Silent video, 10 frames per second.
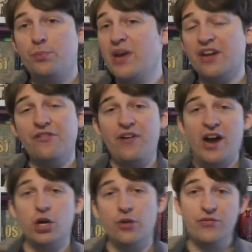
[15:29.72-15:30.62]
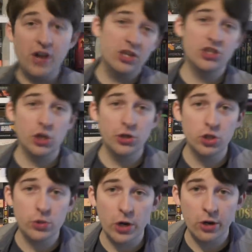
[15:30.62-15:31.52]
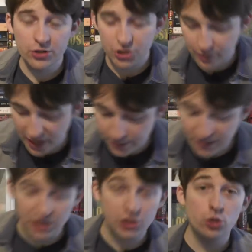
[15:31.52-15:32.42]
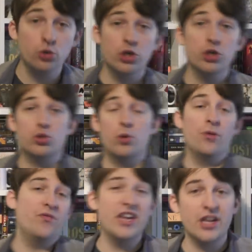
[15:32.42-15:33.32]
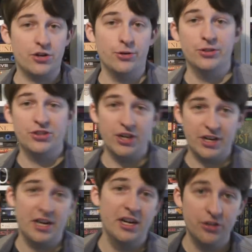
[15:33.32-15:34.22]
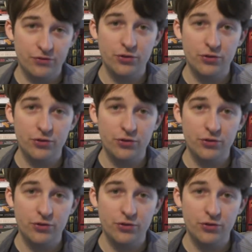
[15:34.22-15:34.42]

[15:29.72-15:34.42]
big fuck off guns on your drones, maybe you control vehicles that are kind of